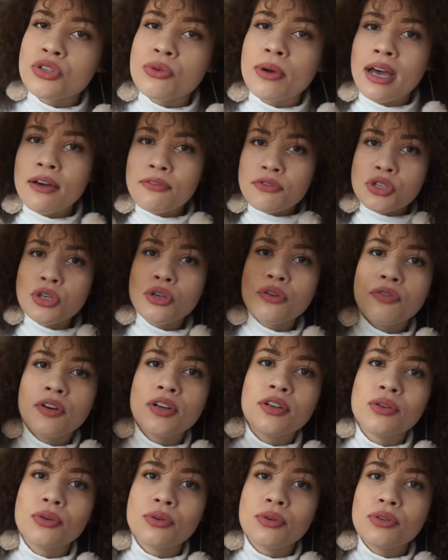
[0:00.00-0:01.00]
So I have two
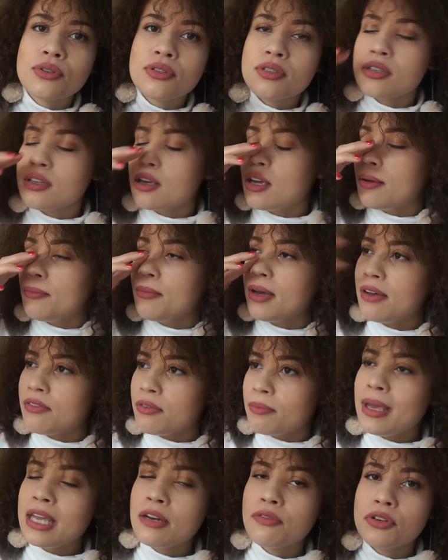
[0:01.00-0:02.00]
front doors. I have
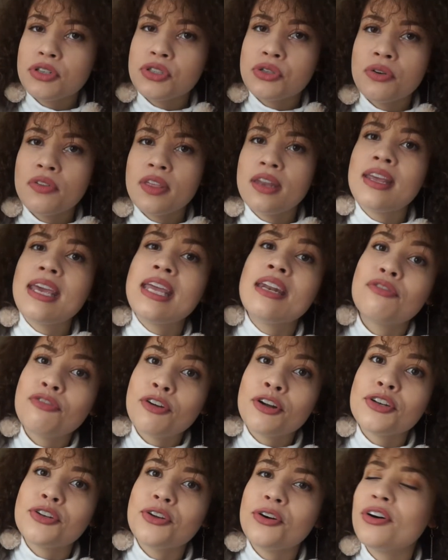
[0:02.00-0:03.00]
a main front door and then an inner
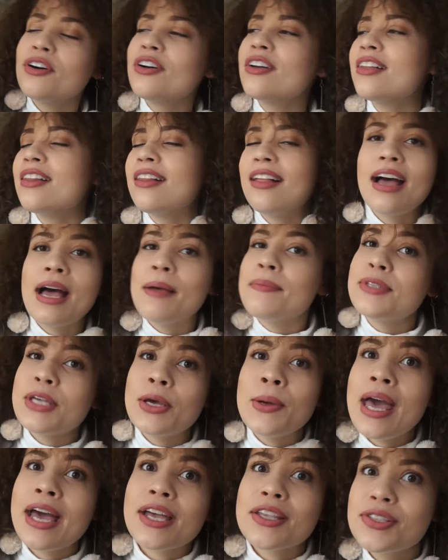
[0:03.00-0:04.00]
front door. I'm so
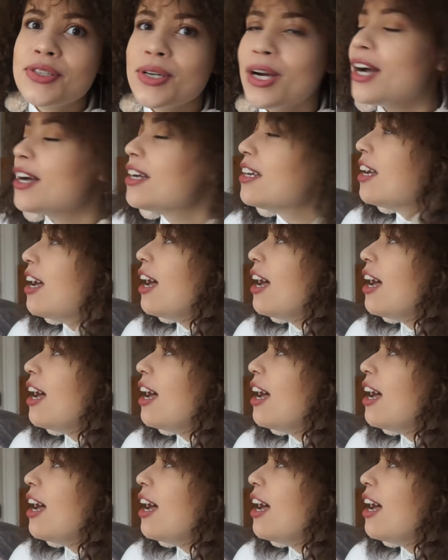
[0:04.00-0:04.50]
extra.